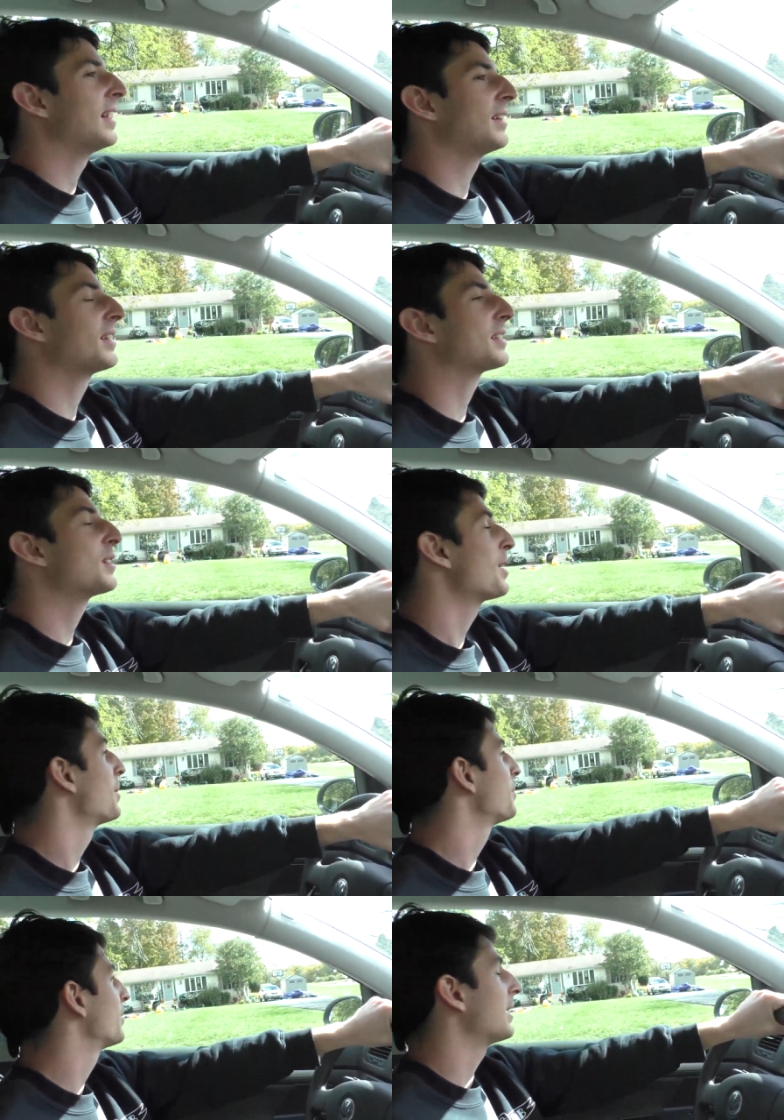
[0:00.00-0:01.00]
They looked
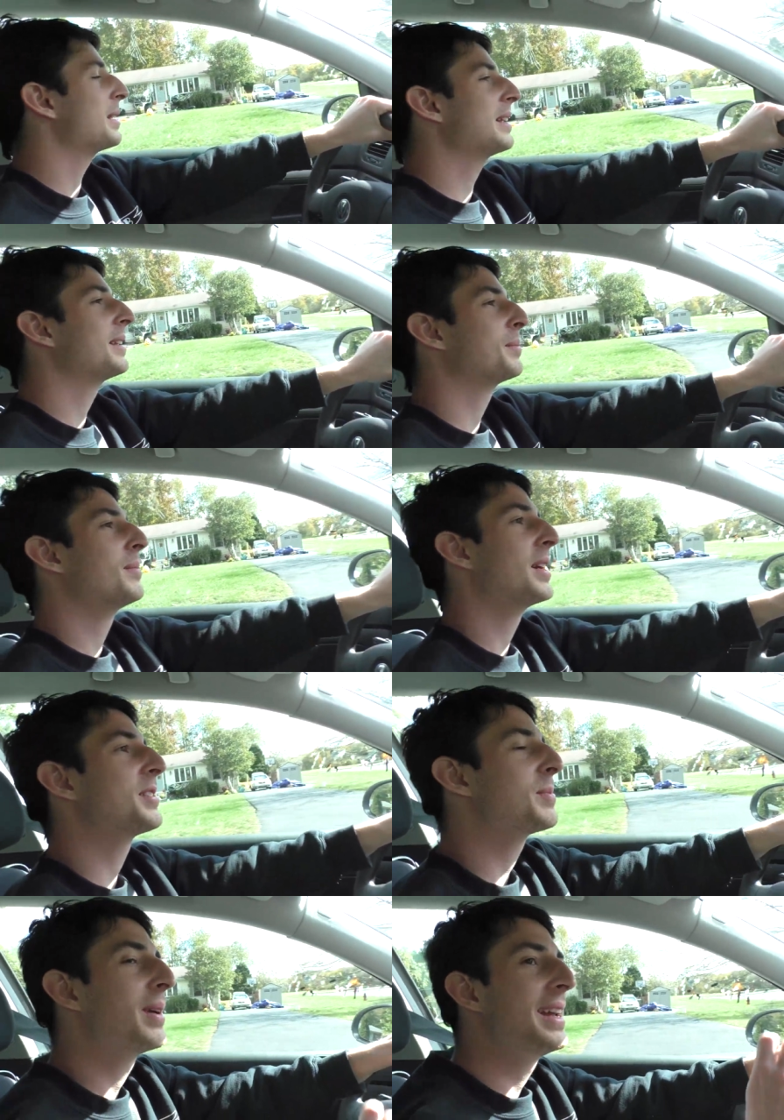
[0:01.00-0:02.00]
pretty
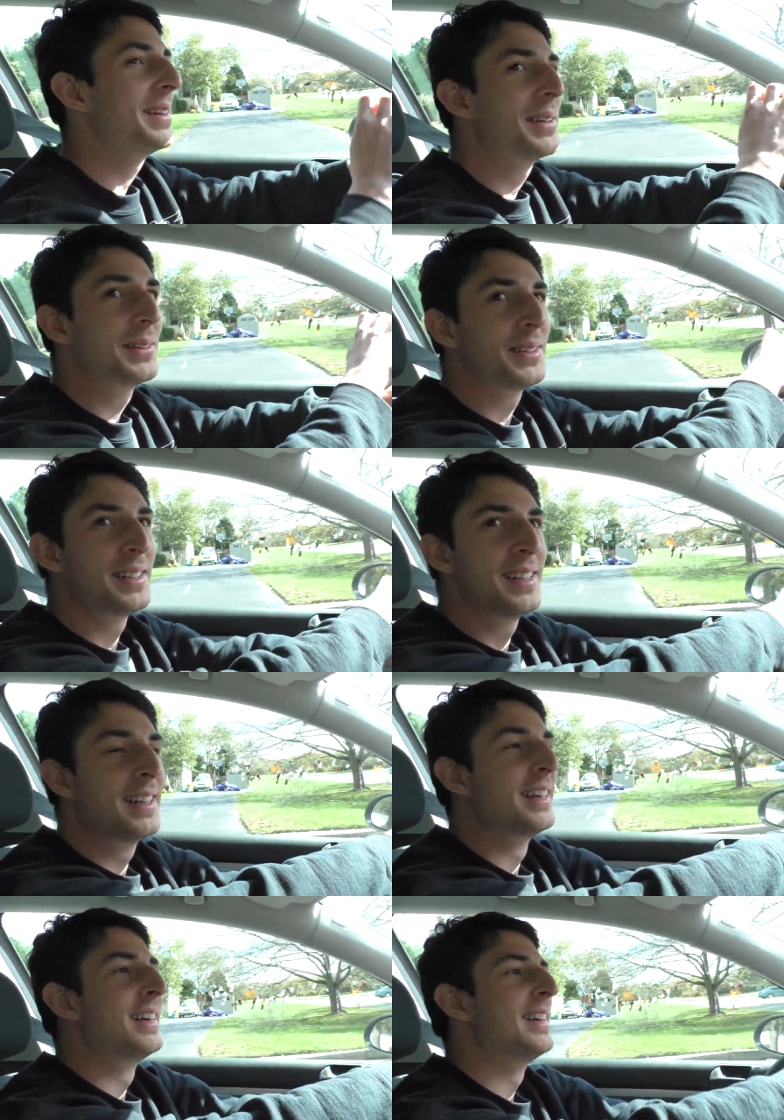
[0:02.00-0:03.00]
much brand new.
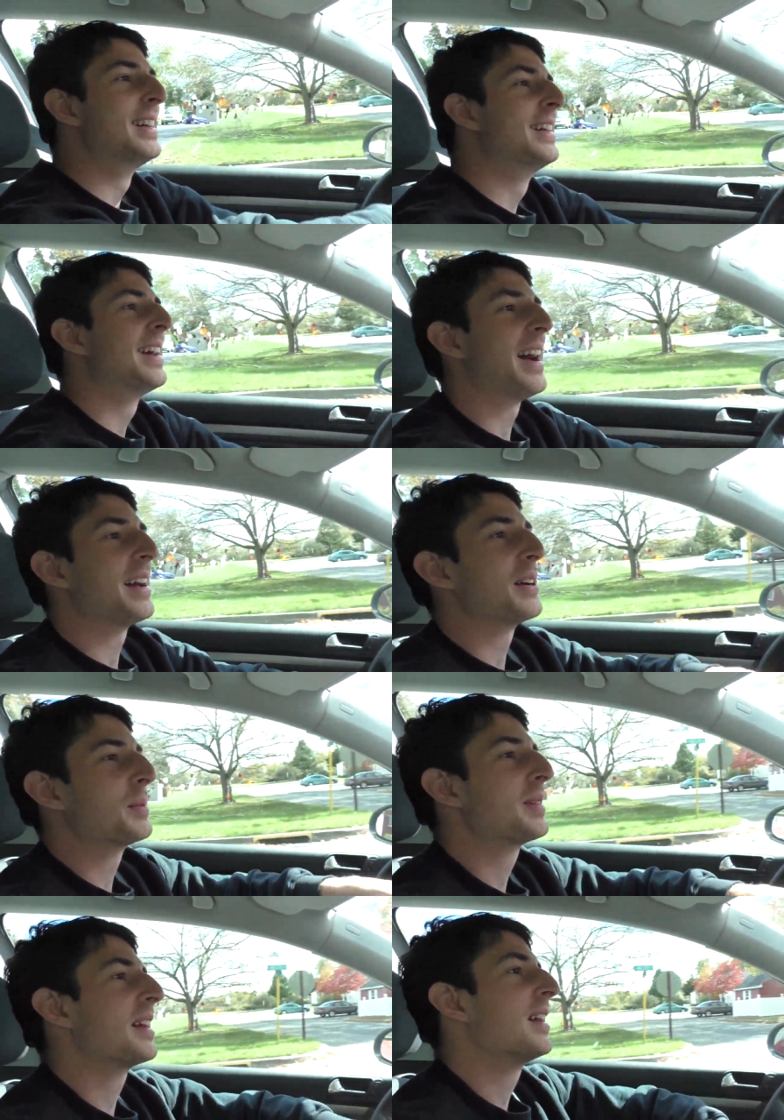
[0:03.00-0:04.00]
I hope
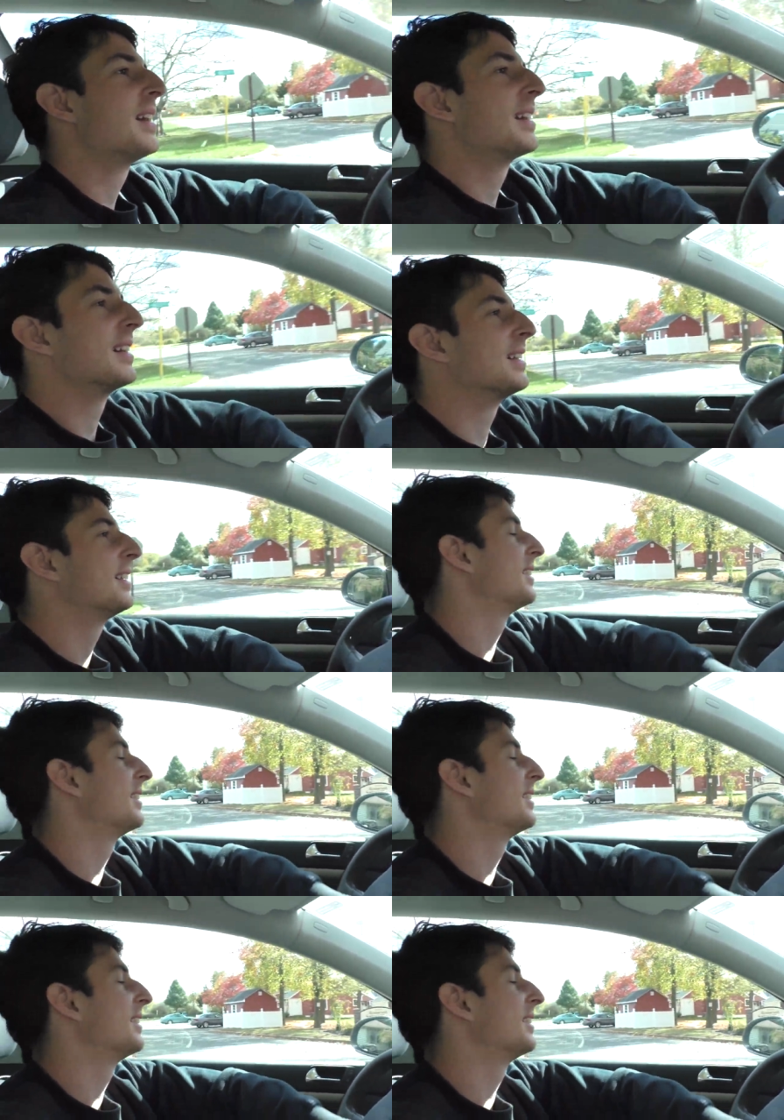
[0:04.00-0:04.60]
they are.